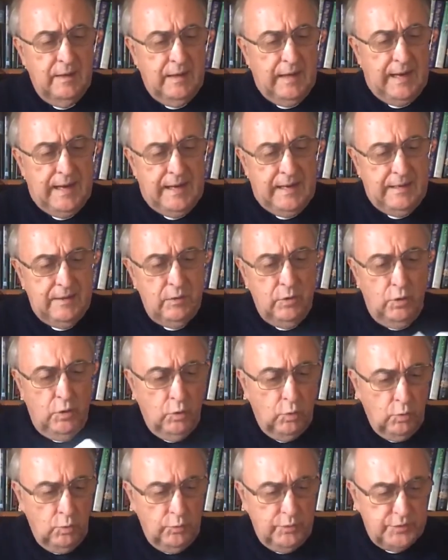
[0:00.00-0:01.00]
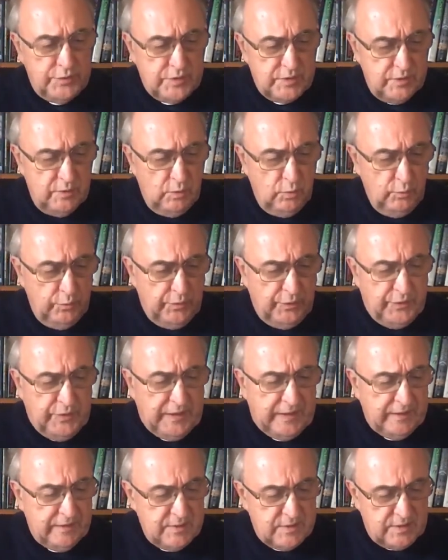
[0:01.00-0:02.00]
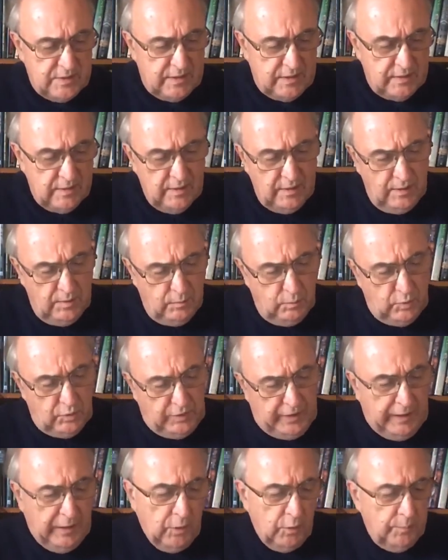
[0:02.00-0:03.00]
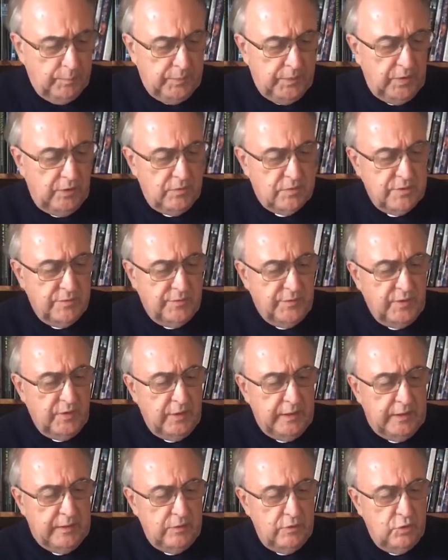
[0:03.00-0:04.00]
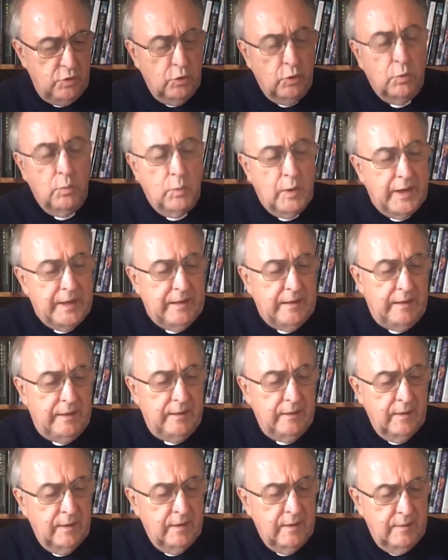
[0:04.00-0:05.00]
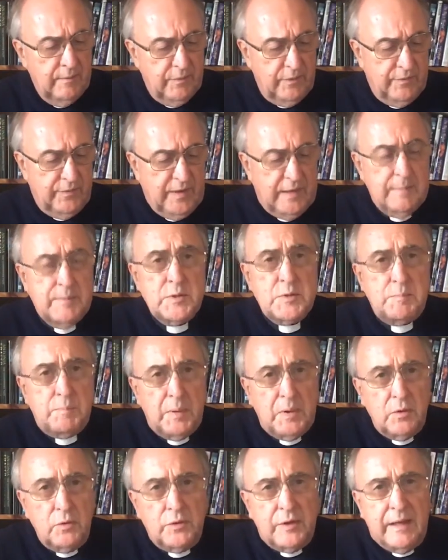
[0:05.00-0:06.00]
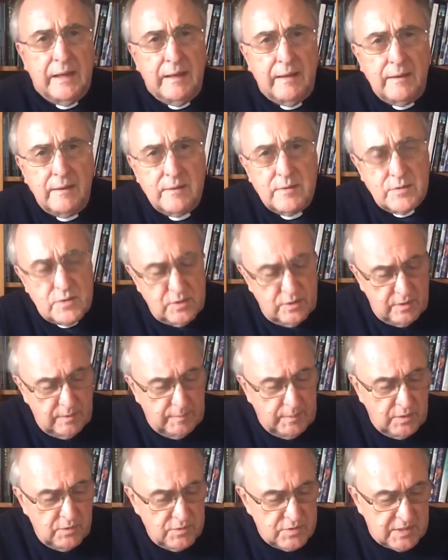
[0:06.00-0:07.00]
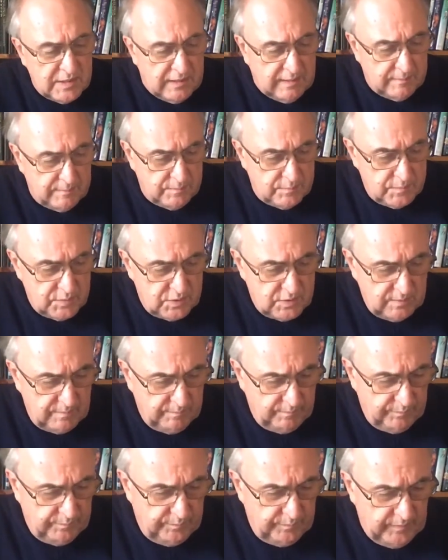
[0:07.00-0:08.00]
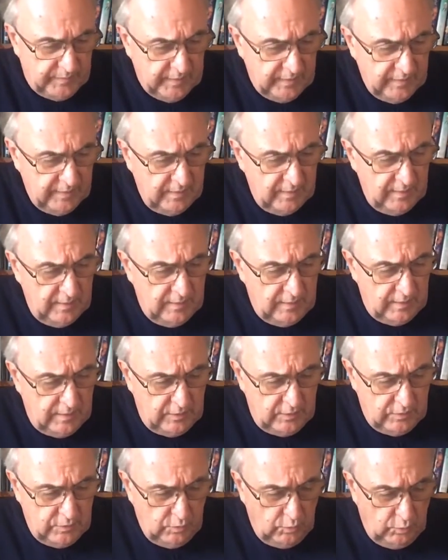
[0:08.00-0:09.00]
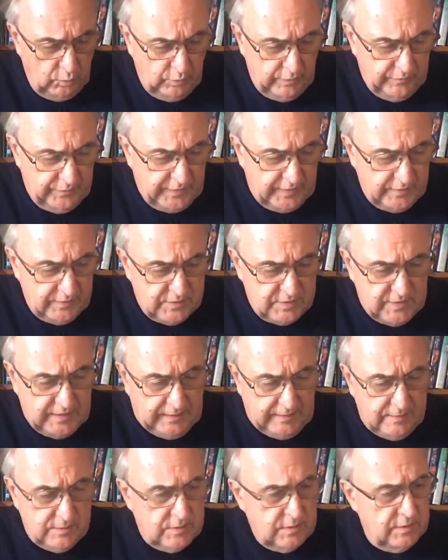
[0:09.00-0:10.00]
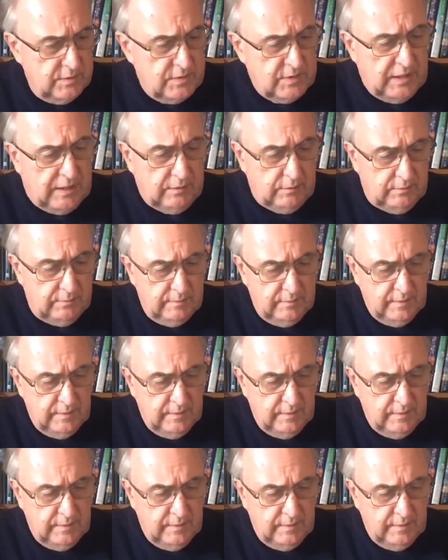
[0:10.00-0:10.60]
and all the things that will help you to find your way. The famous buildings and the museums and all of those things. So